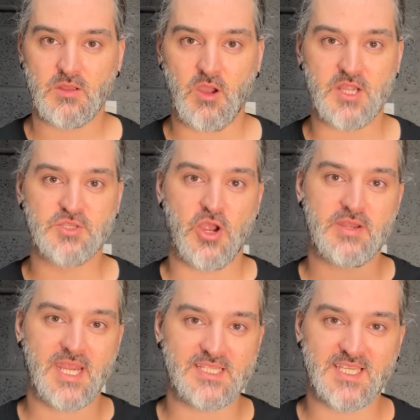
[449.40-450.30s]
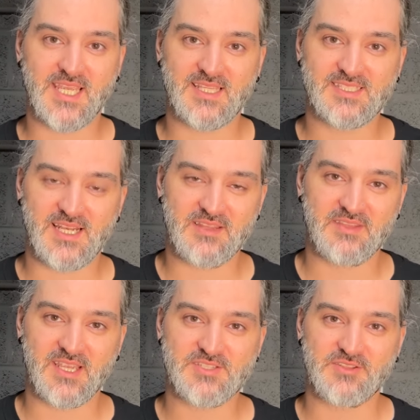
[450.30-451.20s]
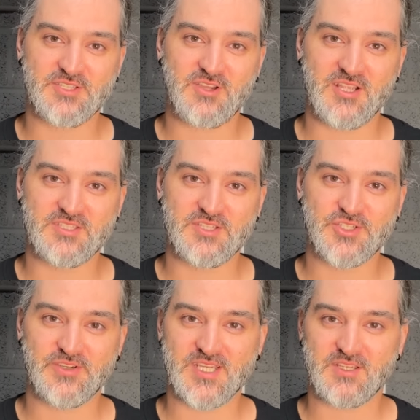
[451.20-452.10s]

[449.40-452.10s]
I donate to kids selling things on the sides of the streets.